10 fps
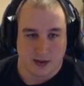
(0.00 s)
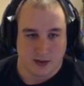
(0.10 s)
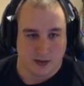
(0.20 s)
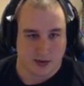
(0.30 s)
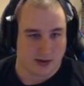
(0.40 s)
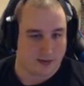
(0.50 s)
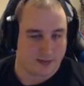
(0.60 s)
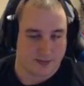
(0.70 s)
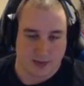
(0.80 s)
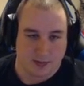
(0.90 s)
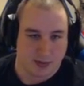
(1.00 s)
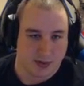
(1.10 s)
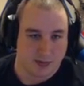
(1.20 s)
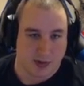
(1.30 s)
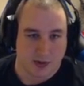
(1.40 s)
or a
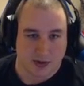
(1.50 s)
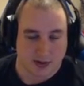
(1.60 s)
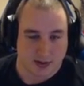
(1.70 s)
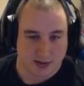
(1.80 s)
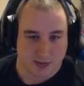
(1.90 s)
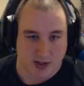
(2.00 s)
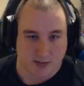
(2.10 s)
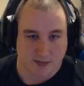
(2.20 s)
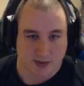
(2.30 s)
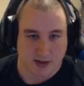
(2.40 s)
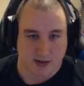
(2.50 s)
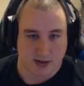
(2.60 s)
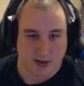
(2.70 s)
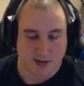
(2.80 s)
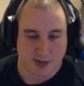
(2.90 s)
blue molar as well for the
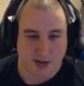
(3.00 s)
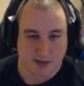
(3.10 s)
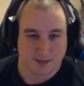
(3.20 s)
100 HP.